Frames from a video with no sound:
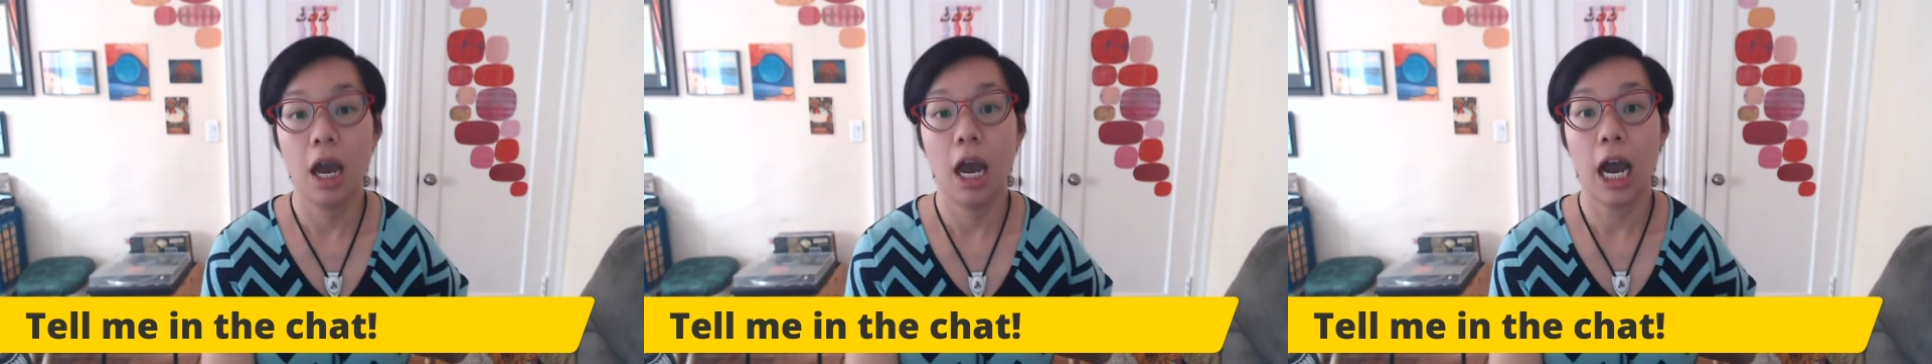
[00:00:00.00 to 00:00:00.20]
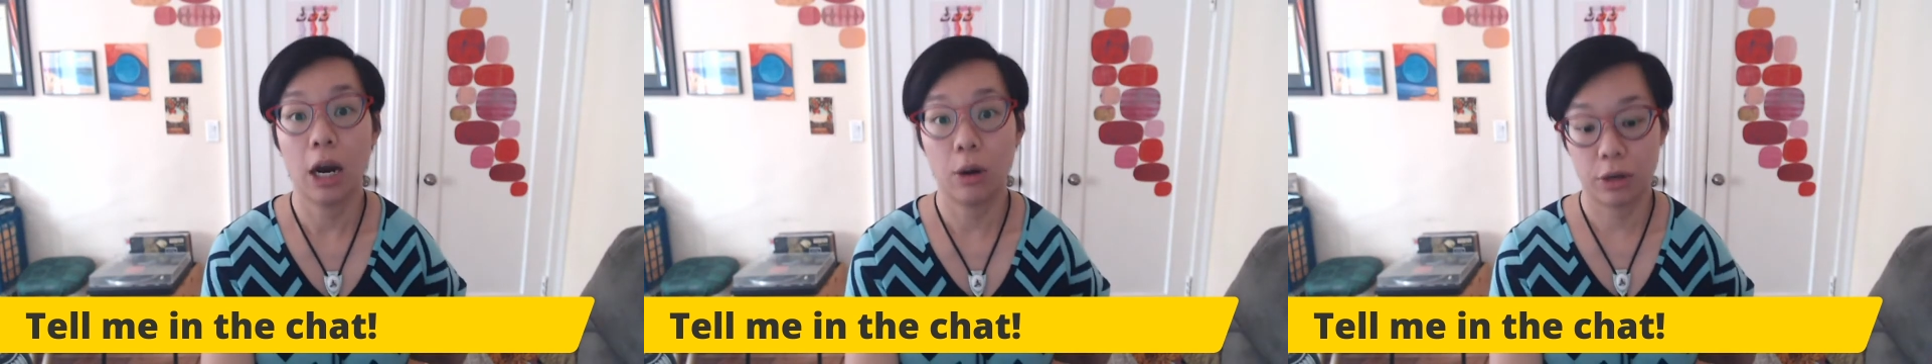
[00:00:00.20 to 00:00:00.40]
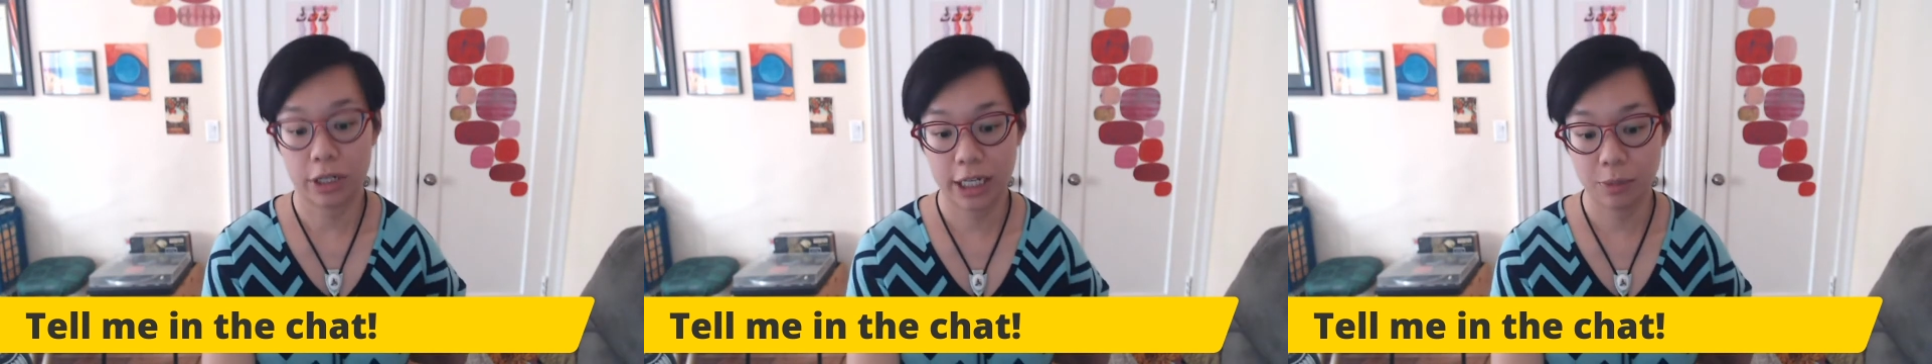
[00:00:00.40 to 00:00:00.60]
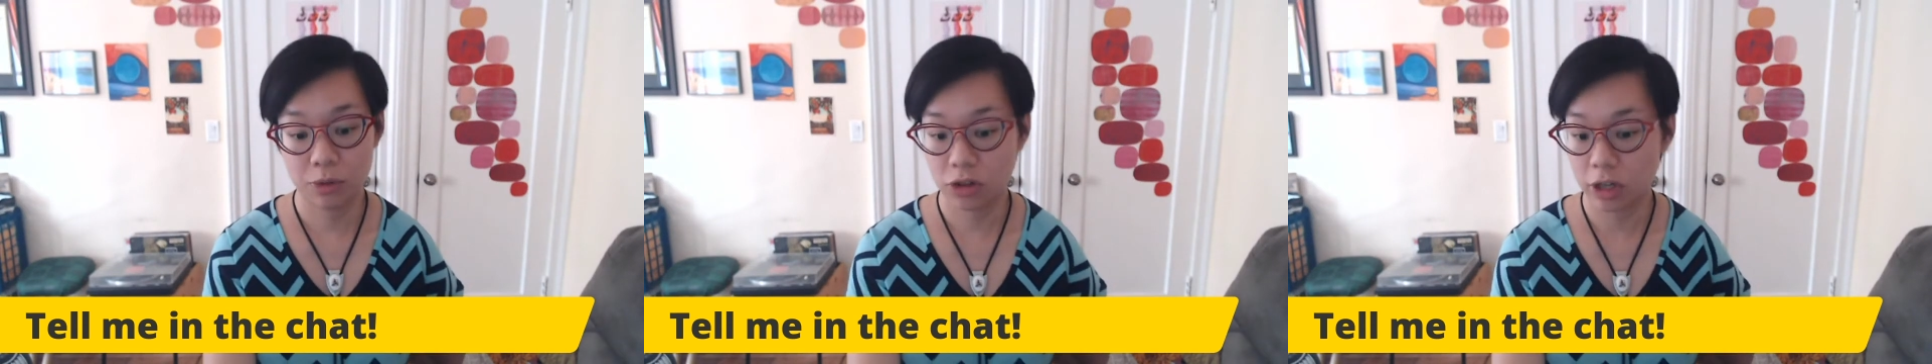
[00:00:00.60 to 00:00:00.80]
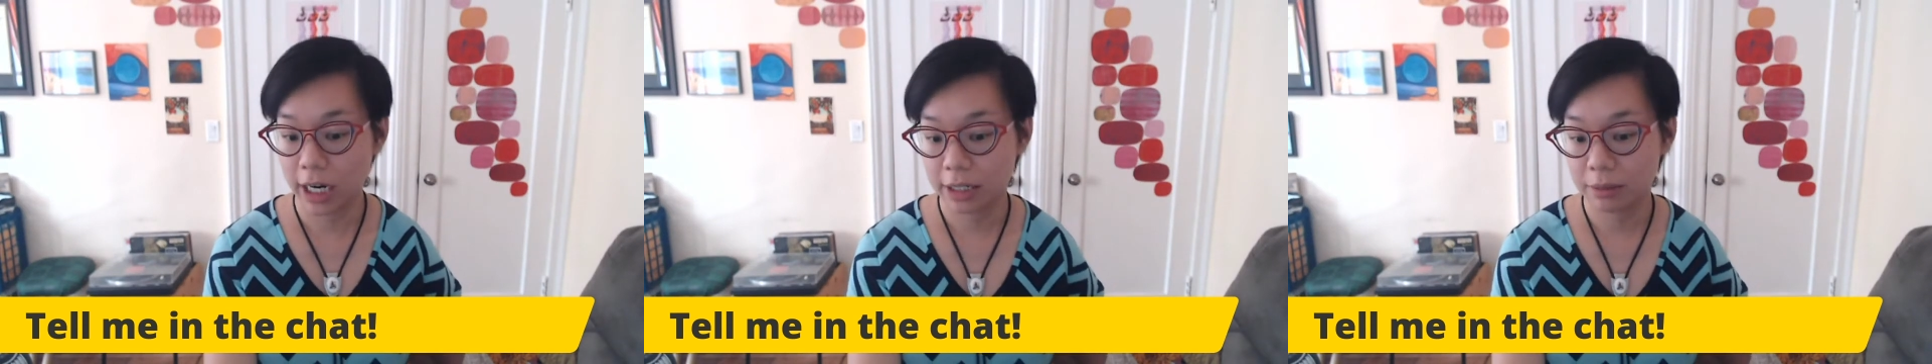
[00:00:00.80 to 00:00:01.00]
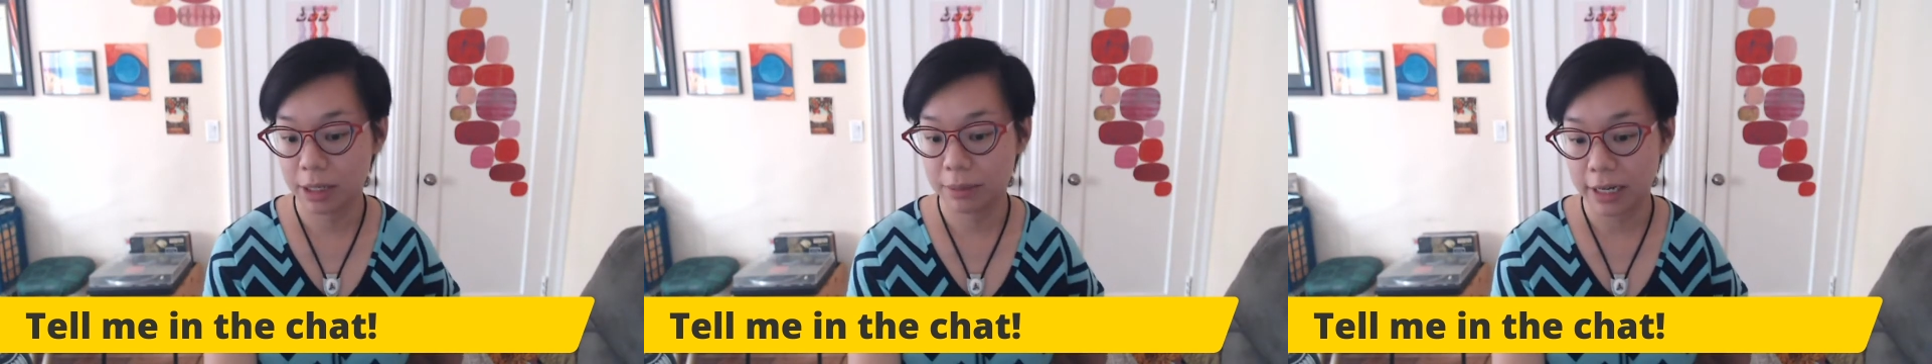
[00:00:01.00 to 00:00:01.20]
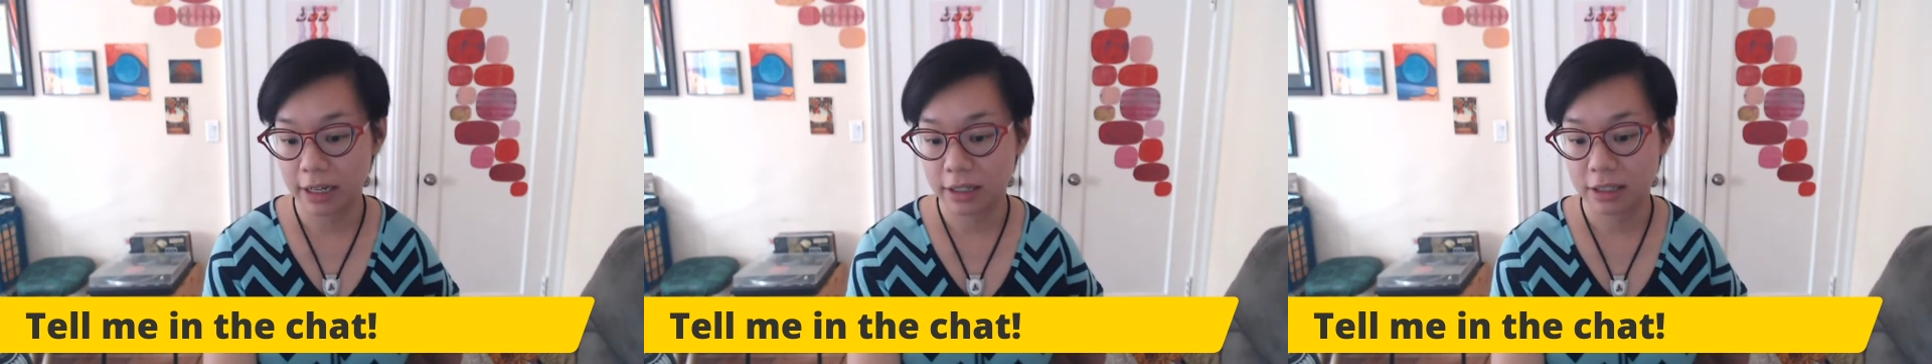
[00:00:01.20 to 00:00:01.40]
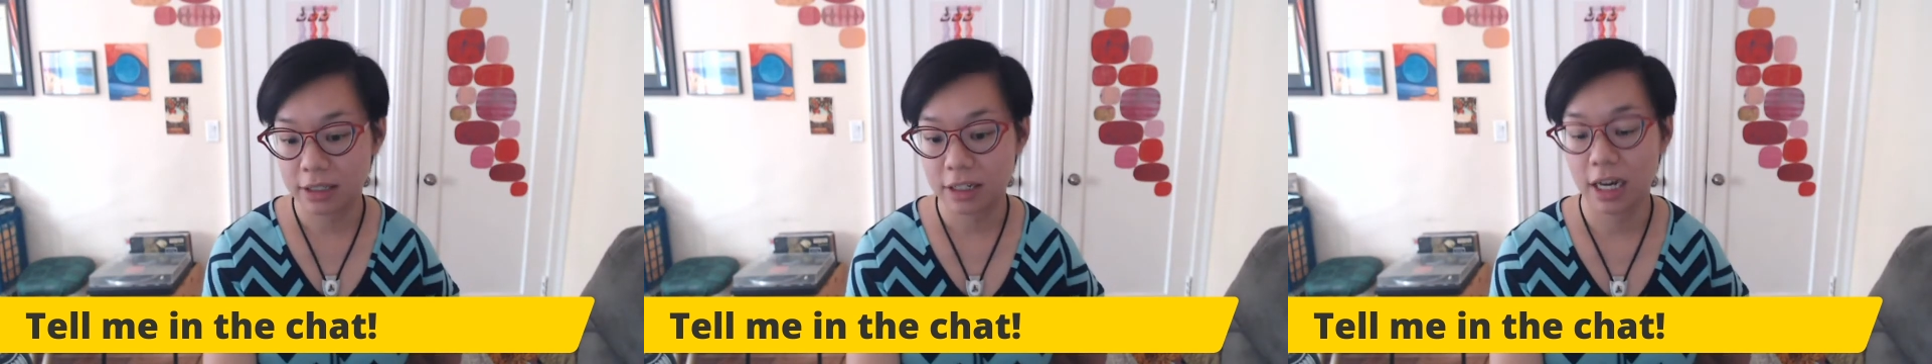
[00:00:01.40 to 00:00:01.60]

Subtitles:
I will keep trying my best.